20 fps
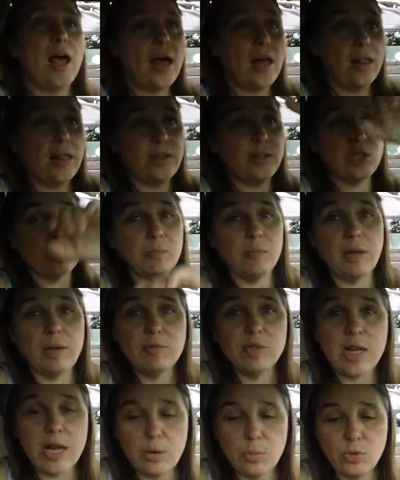And like
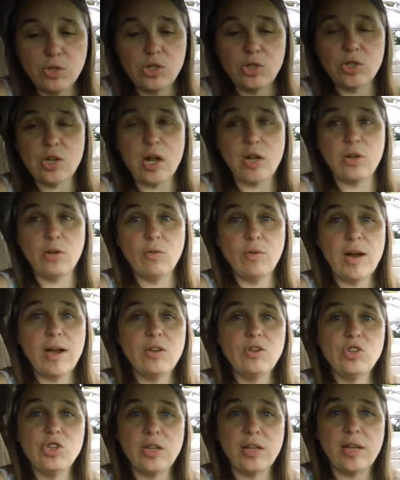sometimes now when she's on the
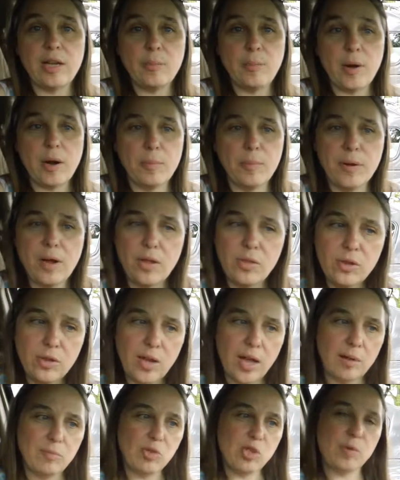ground, she'll let you pet her, but other
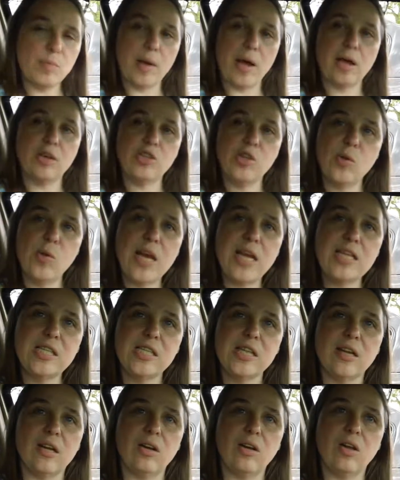times she backs away
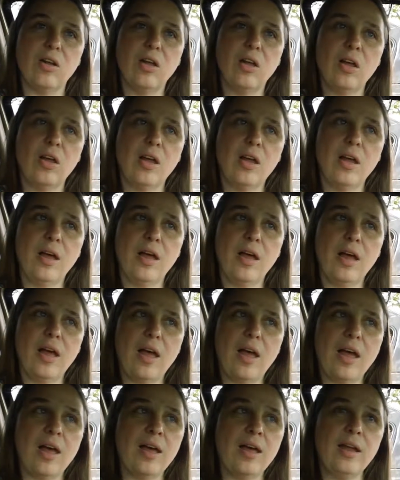still.
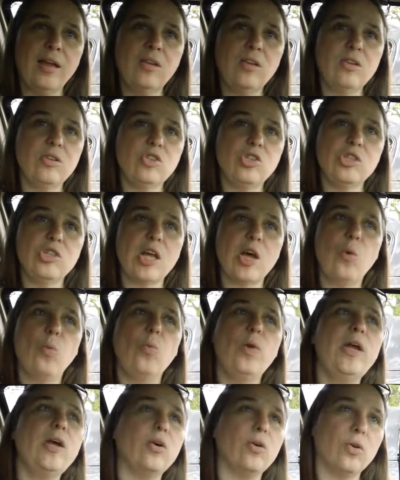And she's like
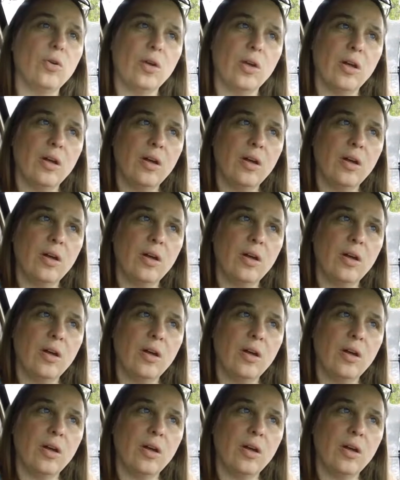weird.